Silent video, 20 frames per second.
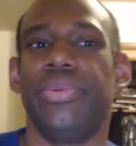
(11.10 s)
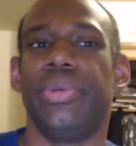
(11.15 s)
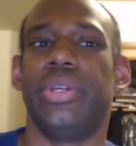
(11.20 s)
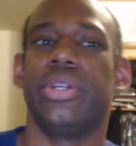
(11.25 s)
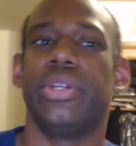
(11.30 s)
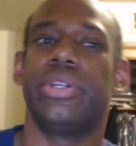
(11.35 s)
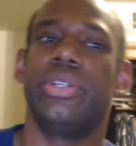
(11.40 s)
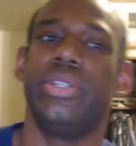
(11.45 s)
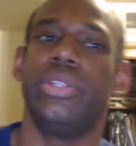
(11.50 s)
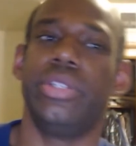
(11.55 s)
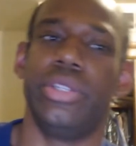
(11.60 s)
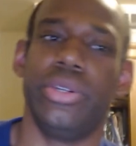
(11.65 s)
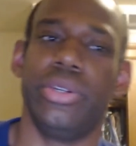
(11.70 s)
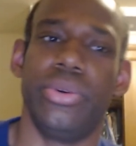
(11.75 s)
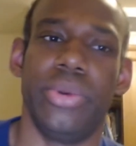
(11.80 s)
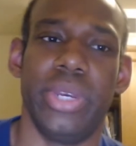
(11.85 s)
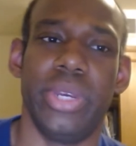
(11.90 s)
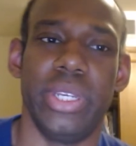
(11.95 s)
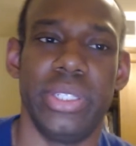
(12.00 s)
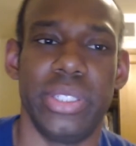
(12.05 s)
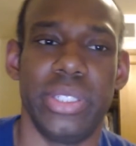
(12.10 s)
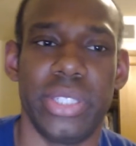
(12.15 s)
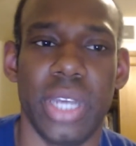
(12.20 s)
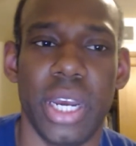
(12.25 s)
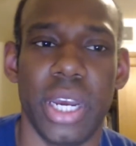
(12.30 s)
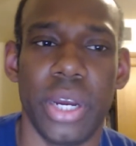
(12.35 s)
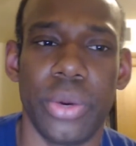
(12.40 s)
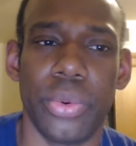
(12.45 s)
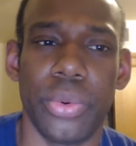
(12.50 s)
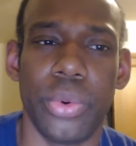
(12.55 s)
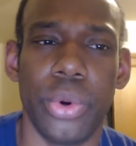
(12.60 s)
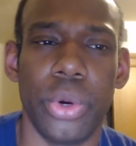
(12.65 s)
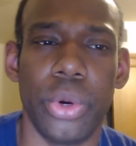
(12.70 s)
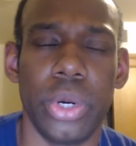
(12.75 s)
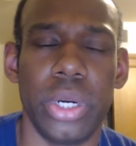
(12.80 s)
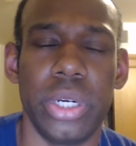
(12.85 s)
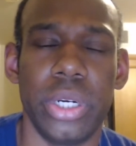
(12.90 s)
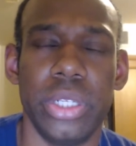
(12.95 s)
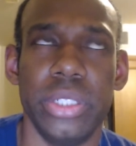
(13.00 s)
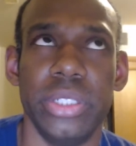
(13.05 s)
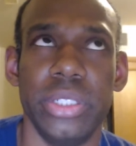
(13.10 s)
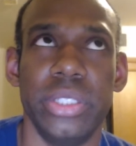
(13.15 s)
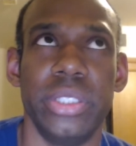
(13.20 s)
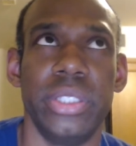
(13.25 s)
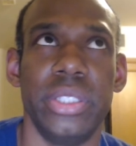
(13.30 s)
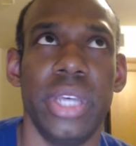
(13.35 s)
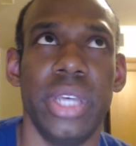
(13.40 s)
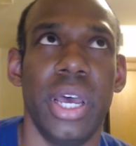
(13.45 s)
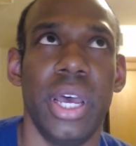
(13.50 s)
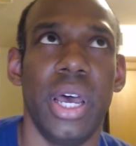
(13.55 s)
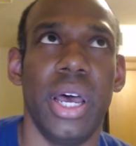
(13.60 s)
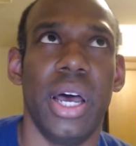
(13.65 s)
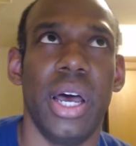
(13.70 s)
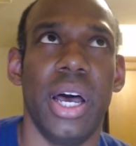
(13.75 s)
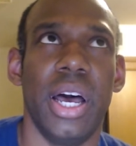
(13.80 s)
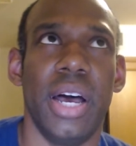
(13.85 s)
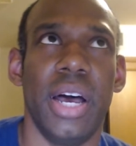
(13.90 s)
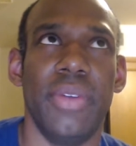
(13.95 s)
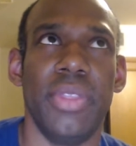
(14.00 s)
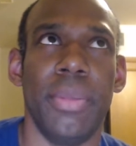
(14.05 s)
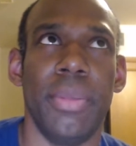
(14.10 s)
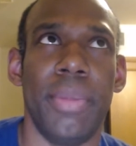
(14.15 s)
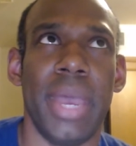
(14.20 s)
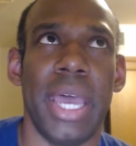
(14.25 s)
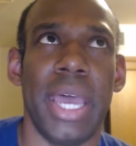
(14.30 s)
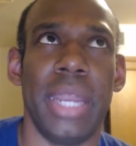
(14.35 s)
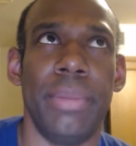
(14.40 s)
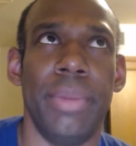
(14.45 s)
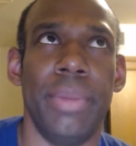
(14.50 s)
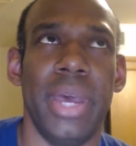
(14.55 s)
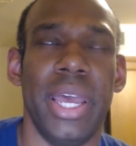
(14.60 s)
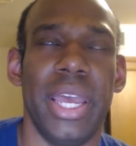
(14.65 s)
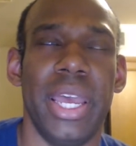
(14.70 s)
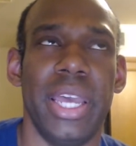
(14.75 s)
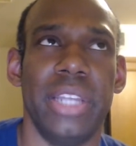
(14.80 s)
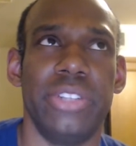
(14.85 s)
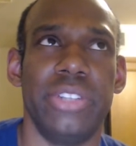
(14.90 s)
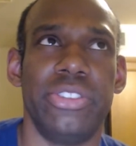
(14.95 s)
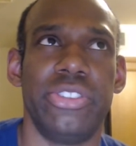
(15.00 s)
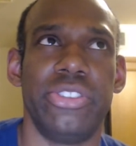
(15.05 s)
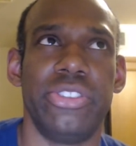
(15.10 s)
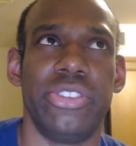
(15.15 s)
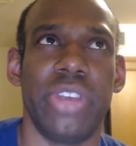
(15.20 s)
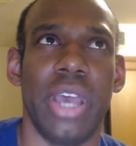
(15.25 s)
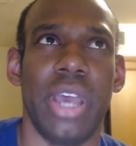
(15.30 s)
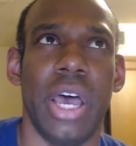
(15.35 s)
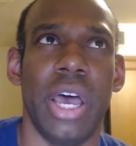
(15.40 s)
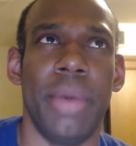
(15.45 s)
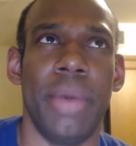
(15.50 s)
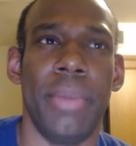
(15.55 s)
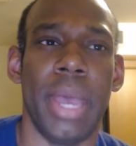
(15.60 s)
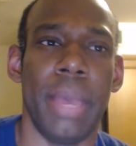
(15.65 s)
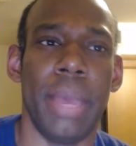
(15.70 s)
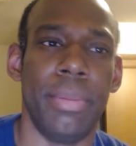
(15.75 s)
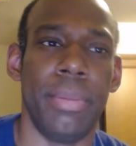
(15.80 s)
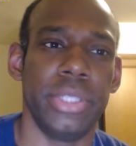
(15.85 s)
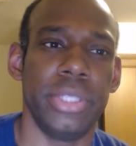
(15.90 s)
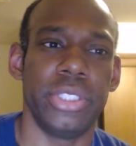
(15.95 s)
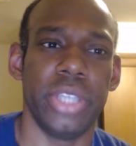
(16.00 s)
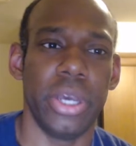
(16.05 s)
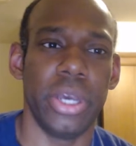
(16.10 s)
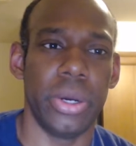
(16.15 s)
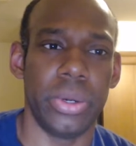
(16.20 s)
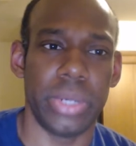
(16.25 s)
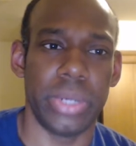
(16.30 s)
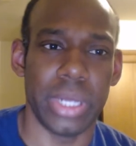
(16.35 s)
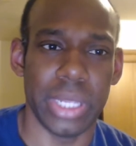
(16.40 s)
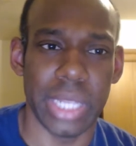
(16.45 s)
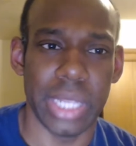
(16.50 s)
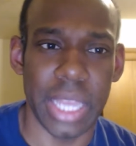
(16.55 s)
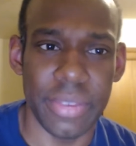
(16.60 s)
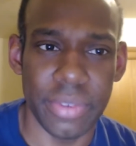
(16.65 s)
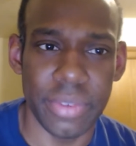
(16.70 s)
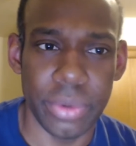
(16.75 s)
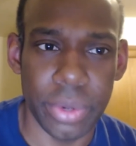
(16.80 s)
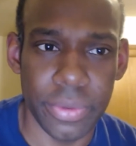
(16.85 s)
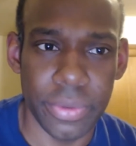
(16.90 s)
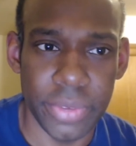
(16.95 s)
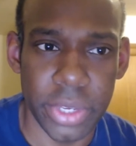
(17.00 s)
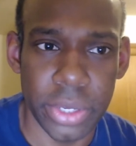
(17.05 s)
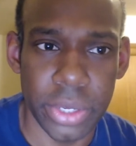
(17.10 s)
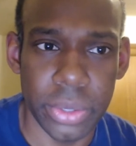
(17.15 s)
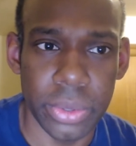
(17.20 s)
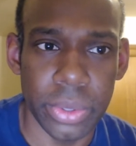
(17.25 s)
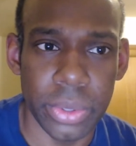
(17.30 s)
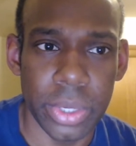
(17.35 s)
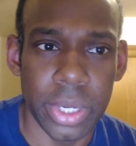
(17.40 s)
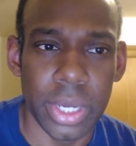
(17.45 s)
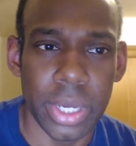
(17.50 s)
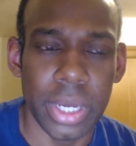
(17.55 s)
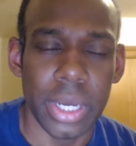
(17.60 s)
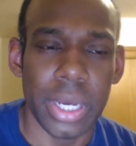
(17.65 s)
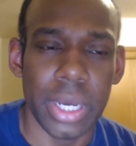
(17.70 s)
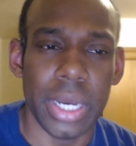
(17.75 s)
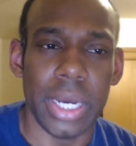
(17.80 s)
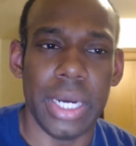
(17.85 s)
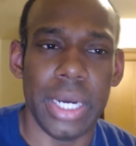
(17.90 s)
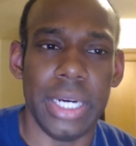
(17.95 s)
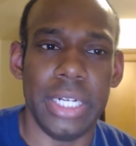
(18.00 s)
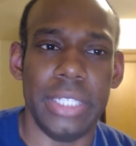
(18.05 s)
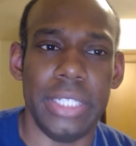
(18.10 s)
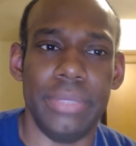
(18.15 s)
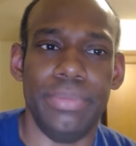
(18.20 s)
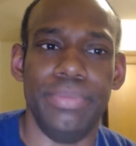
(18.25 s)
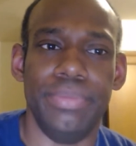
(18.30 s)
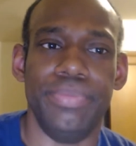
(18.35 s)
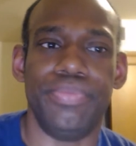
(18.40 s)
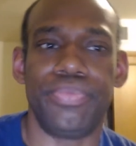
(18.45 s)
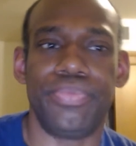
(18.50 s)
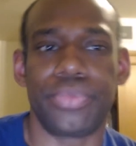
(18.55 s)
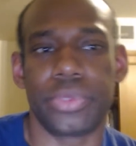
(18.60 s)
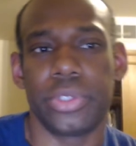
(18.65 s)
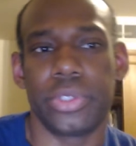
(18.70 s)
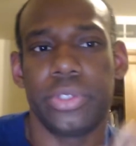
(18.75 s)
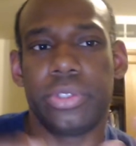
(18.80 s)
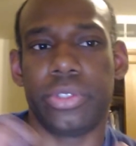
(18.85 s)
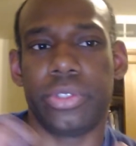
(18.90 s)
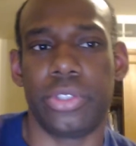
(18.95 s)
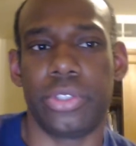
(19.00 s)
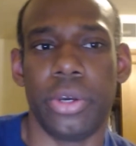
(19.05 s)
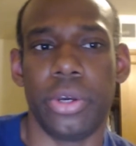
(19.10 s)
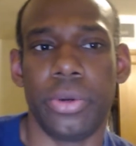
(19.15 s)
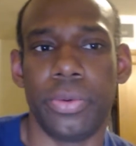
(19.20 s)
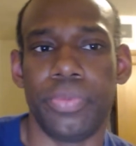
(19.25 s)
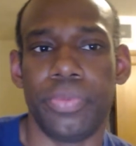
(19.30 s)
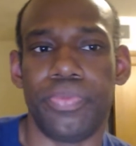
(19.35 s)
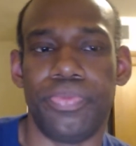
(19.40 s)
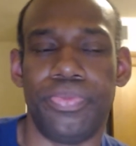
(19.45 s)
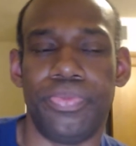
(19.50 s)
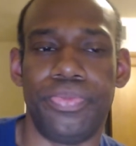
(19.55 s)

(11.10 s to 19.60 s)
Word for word: we are going to do a Star Wars uh, The Bad Batch um, episode 11 review. Um, so